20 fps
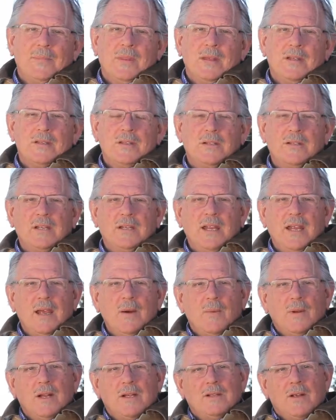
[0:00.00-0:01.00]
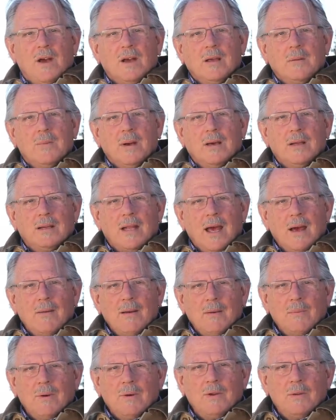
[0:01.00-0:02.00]
So today I want to talk about how
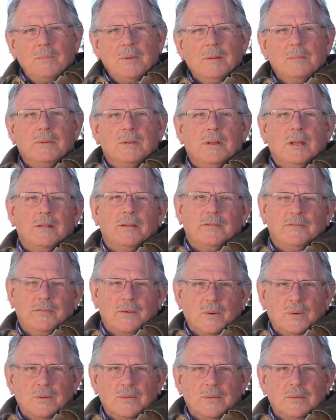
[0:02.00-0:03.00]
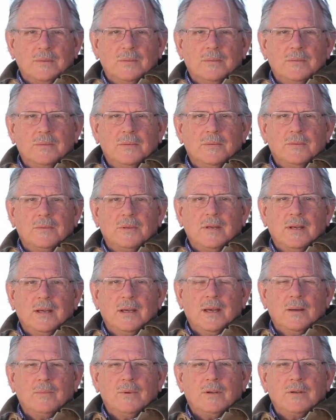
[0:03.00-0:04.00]
I work with people on the phone.
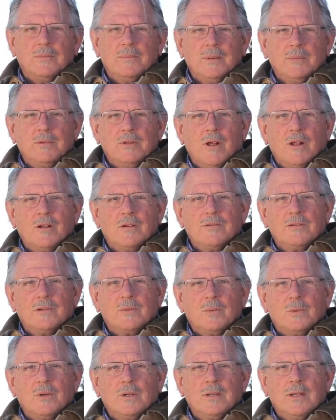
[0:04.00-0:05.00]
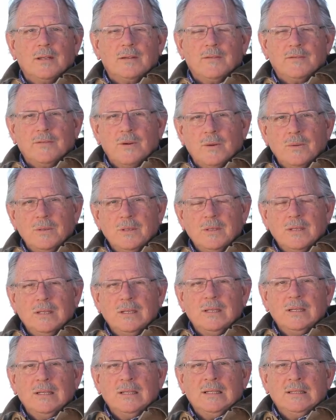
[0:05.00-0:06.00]
I work with people all over the world on the phone.
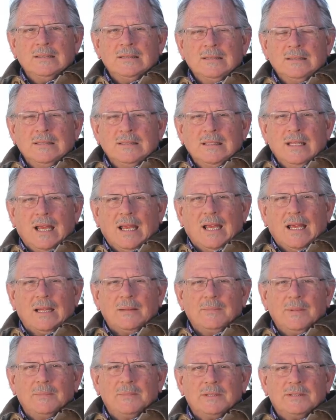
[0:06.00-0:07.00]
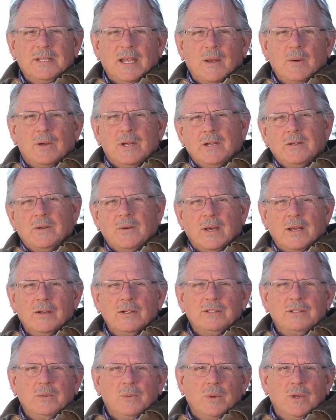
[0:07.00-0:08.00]
And people say, oh, do you do
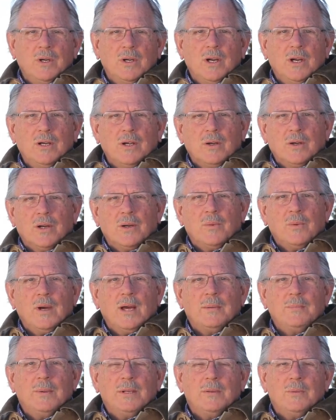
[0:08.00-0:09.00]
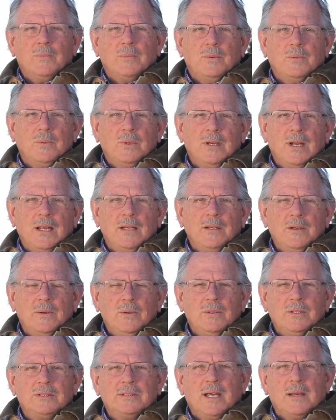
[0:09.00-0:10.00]
energy work or what? But what I
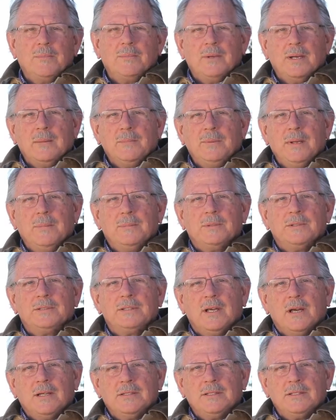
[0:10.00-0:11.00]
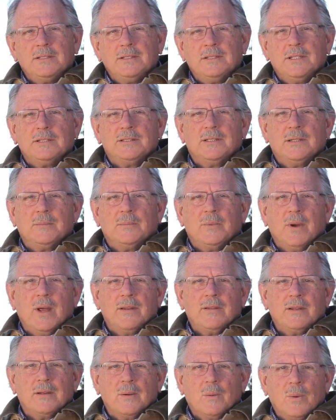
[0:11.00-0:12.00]
do is I bring people's consciousness and
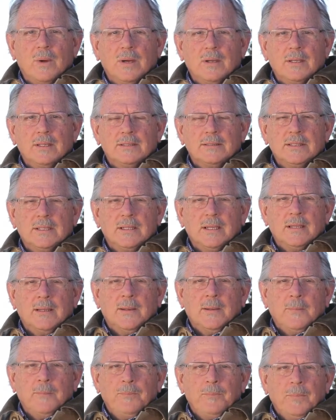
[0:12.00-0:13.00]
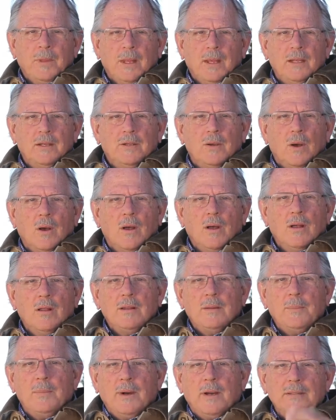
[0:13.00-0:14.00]
breath and awareness into all
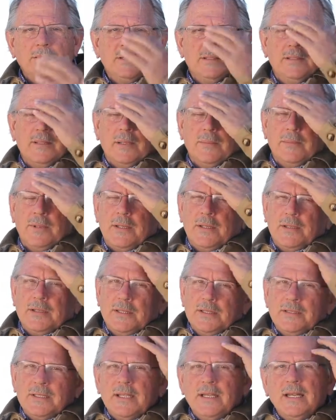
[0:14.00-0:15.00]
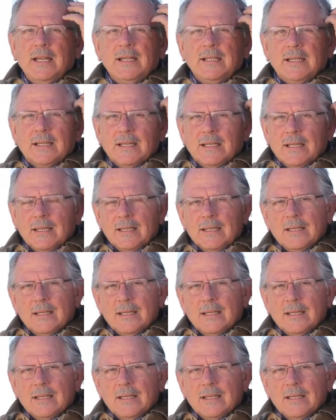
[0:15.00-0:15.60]
the parts of them that are disconnected.